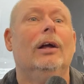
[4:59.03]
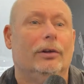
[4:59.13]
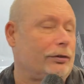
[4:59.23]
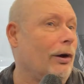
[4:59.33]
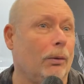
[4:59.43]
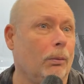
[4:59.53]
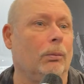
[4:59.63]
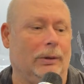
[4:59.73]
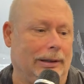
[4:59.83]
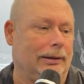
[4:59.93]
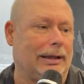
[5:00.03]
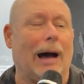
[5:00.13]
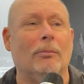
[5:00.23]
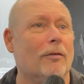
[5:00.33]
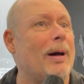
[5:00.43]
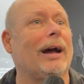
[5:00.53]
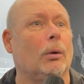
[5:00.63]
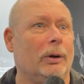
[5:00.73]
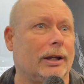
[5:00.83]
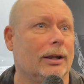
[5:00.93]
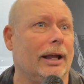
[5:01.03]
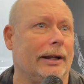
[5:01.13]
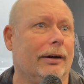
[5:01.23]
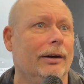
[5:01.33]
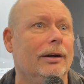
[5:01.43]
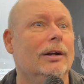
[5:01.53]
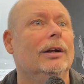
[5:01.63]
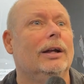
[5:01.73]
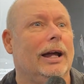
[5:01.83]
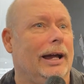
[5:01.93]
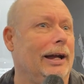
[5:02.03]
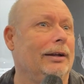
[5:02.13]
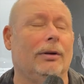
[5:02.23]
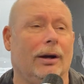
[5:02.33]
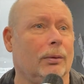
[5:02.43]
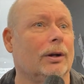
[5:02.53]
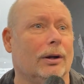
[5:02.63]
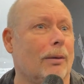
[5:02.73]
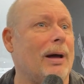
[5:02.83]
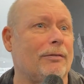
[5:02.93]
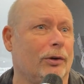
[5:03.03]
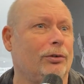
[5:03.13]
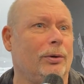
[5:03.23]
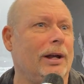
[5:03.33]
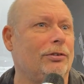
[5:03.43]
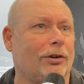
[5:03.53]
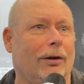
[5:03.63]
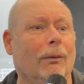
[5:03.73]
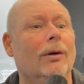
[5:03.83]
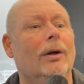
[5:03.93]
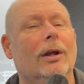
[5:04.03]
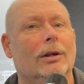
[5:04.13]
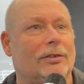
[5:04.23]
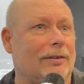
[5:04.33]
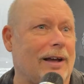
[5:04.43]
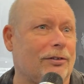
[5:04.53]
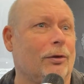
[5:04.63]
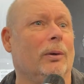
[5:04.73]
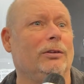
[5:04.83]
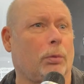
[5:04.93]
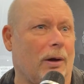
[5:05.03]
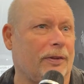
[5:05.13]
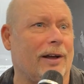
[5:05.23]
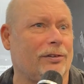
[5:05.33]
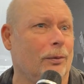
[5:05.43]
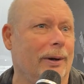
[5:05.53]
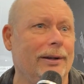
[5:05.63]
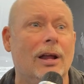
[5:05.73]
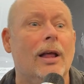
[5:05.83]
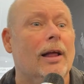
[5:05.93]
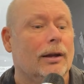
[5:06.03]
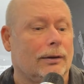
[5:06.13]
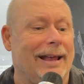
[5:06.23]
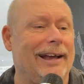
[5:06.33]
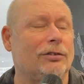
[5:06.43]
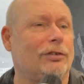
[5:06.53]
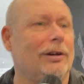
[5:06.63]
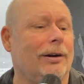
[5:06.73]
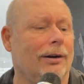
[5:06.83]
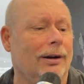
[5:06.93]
So we got moved back a week and later, and we're going to go back for a two-day show. 10,000 to win, 12,000 to win. Last year,